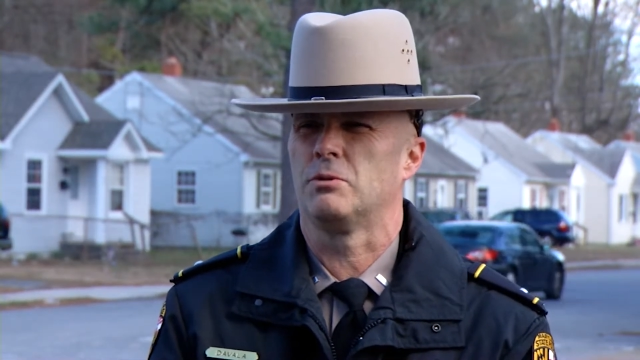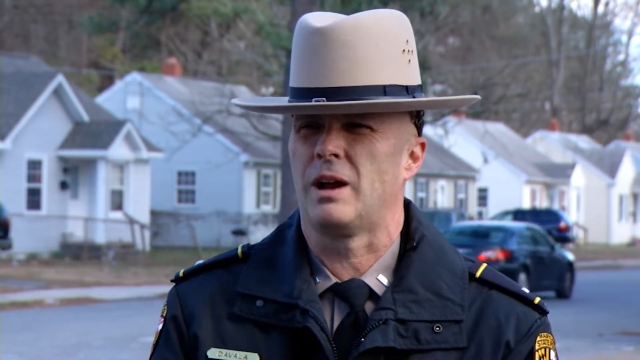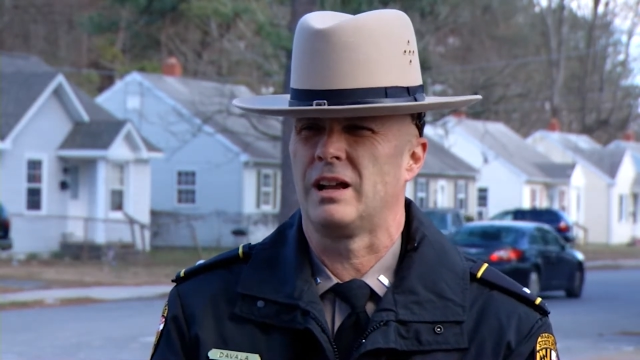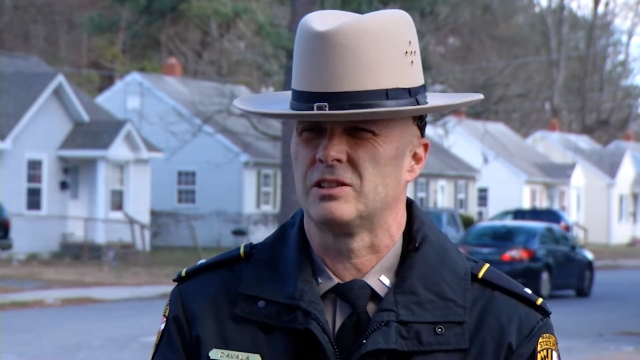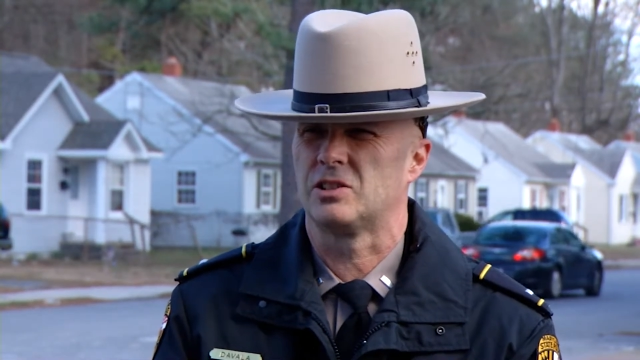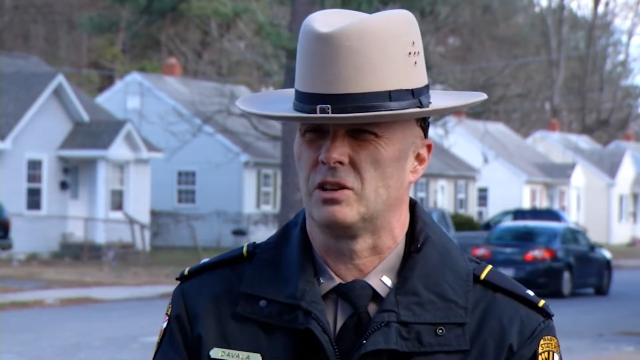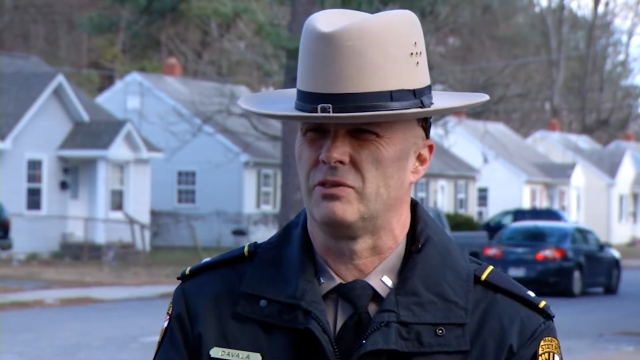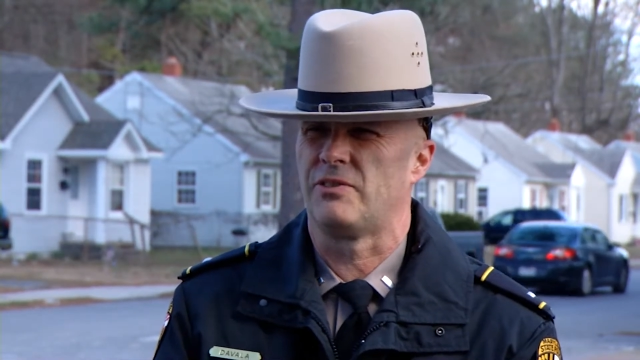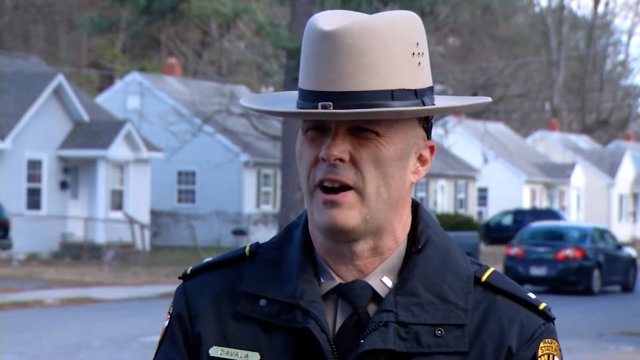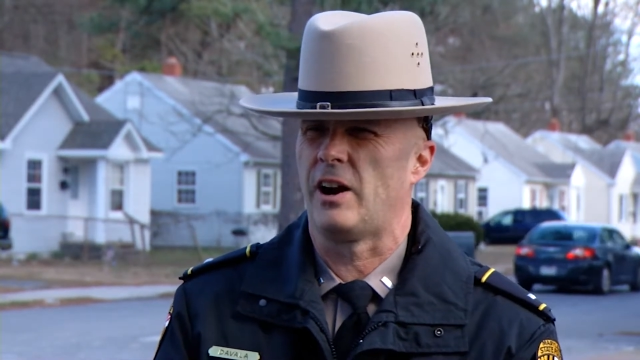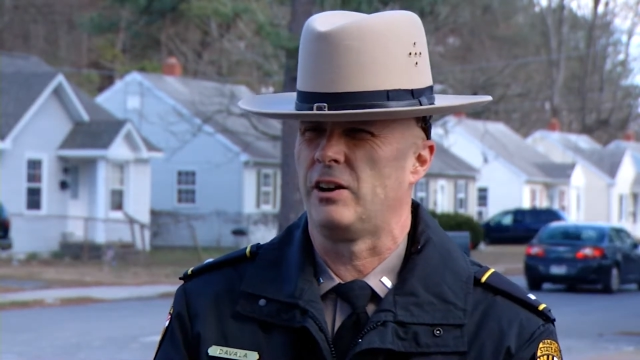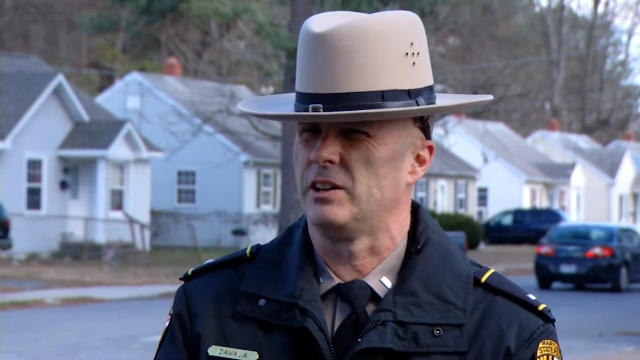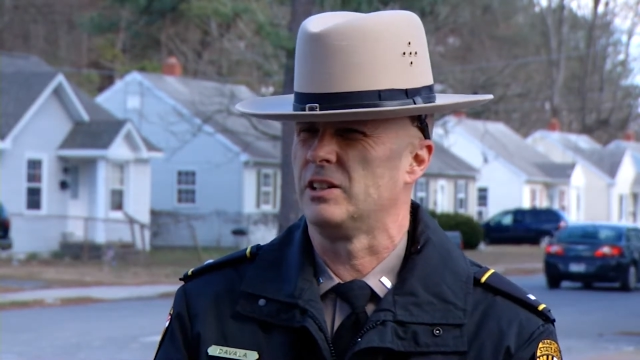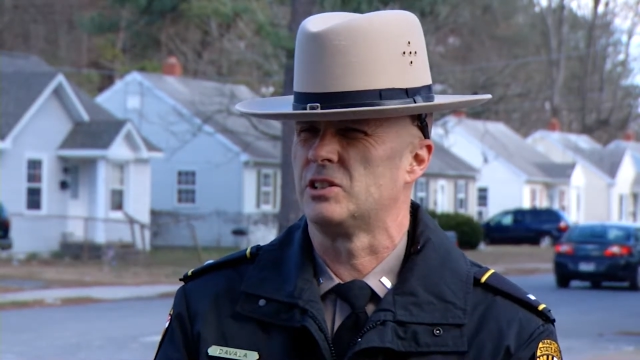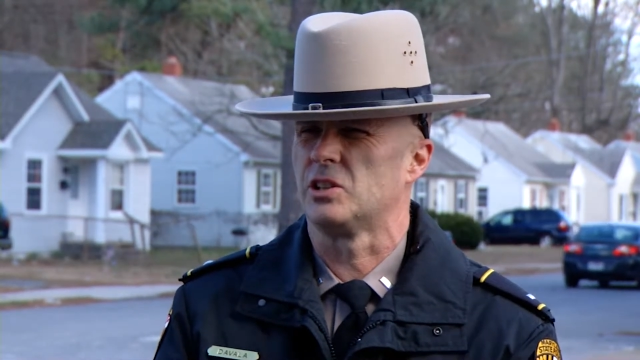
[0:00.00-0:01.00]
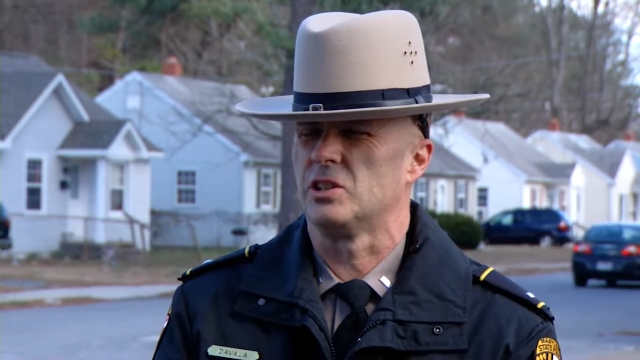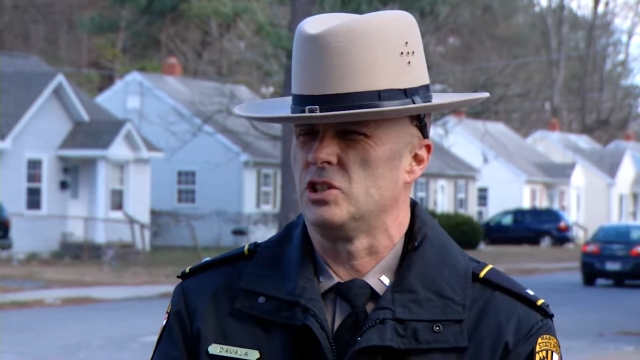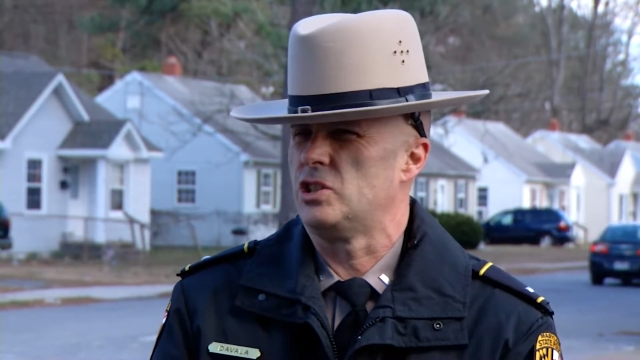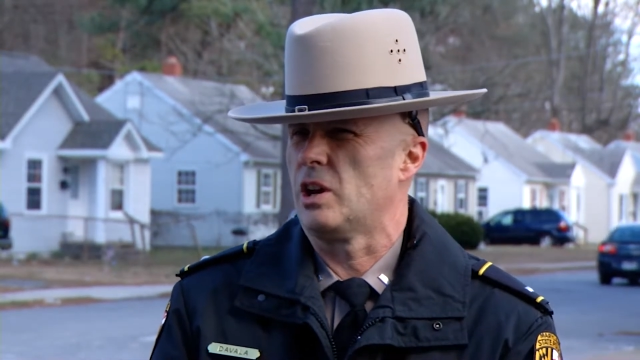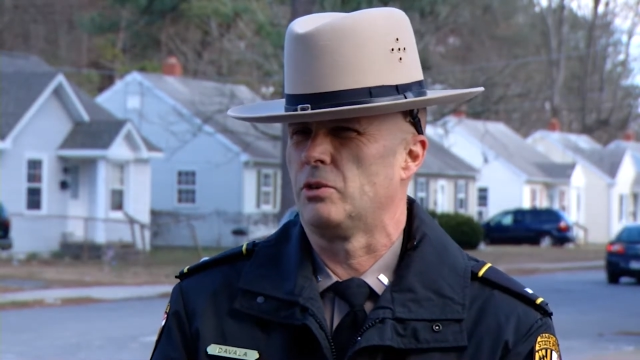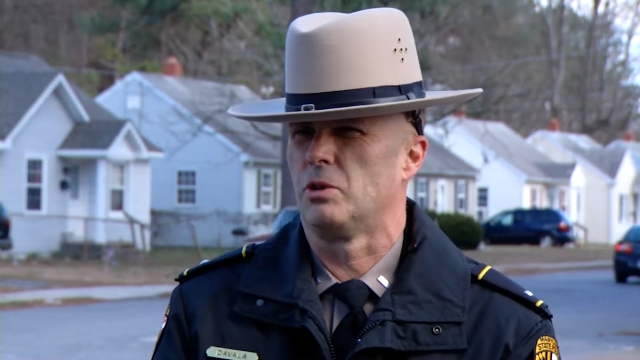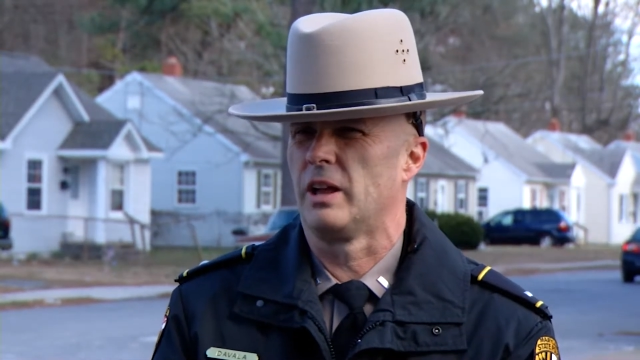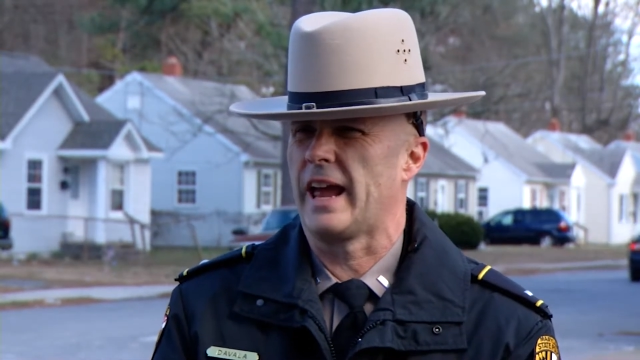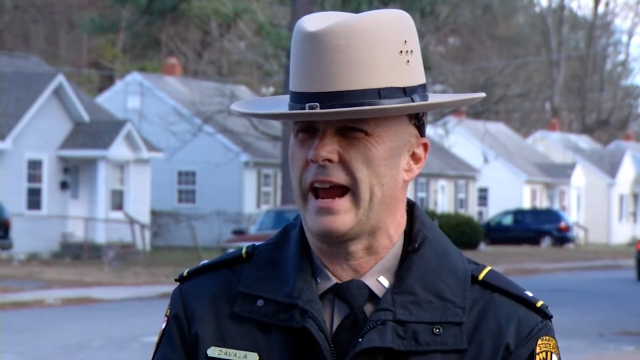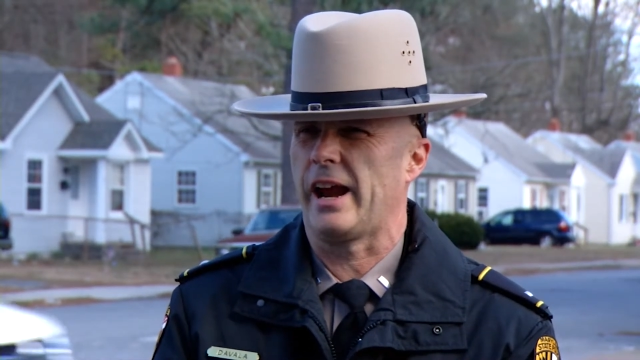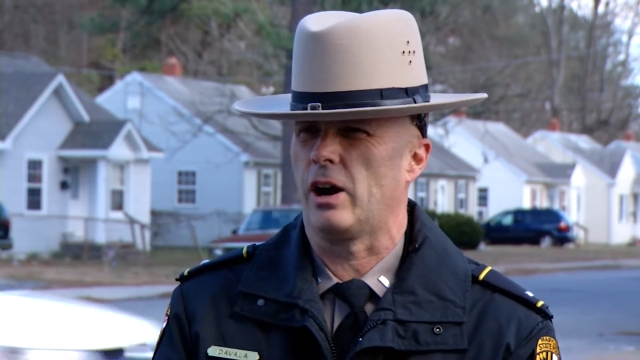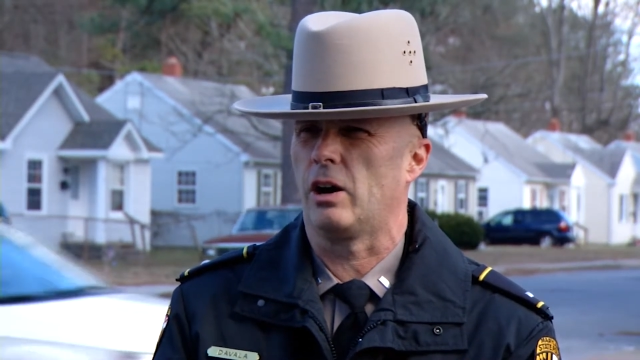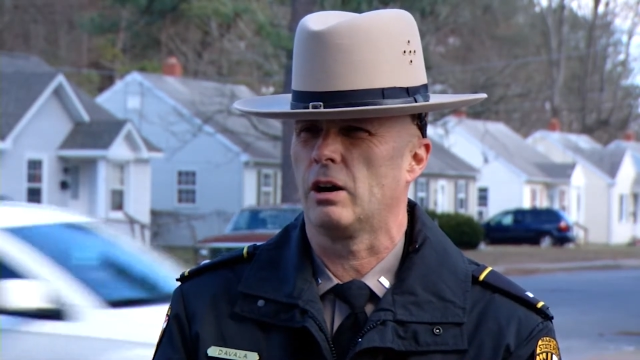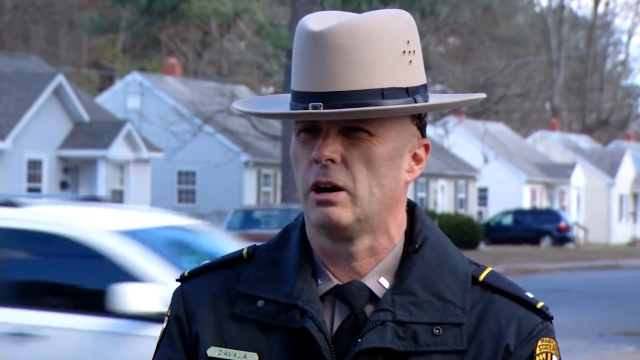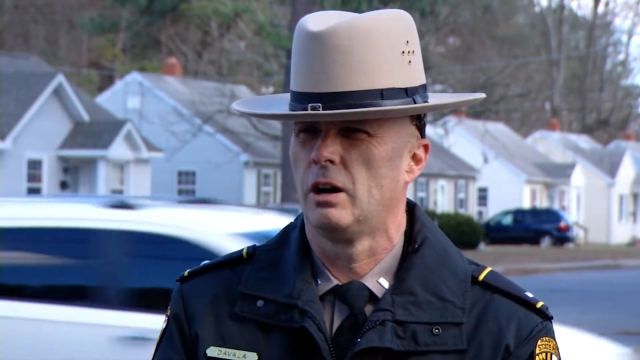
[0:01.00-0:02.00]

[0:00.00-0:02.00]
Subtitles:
rounds that are fired into the general air.